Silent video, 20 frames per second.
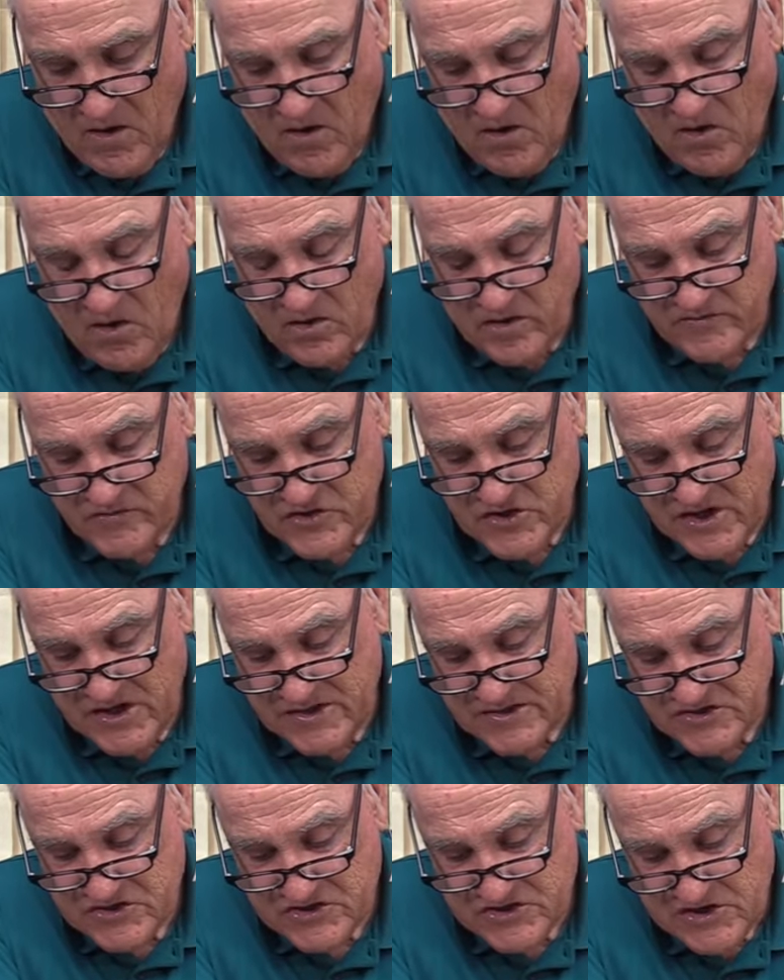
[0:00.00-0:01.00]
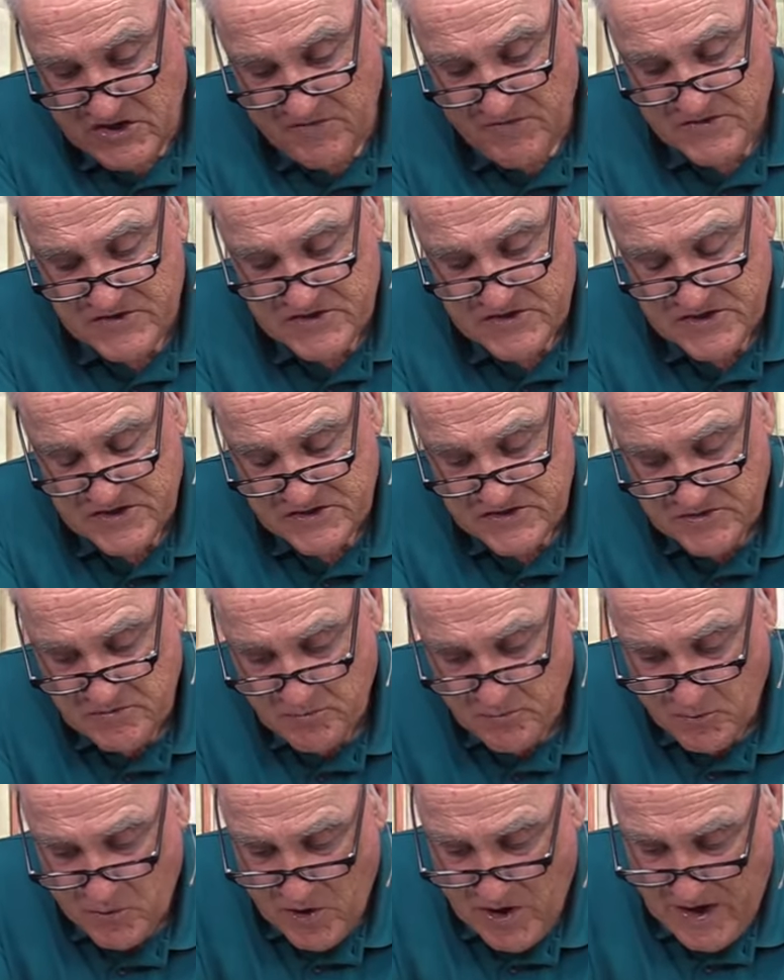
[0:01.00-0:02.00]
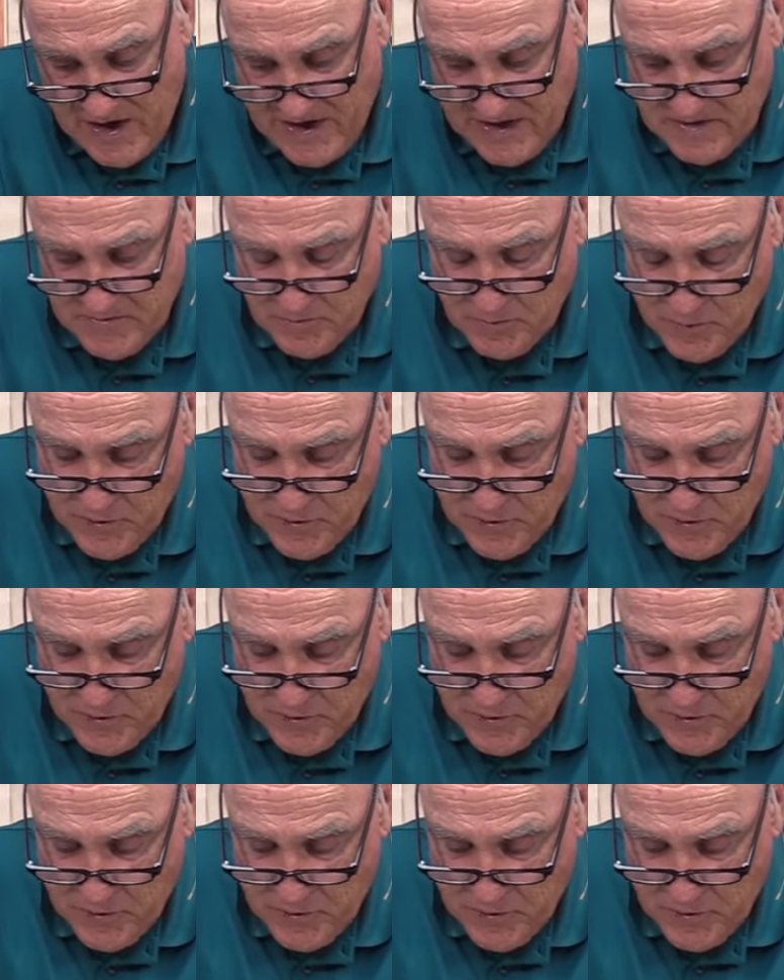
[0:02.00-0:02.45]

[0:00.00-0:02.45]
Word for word: All of John's selfishness and pride and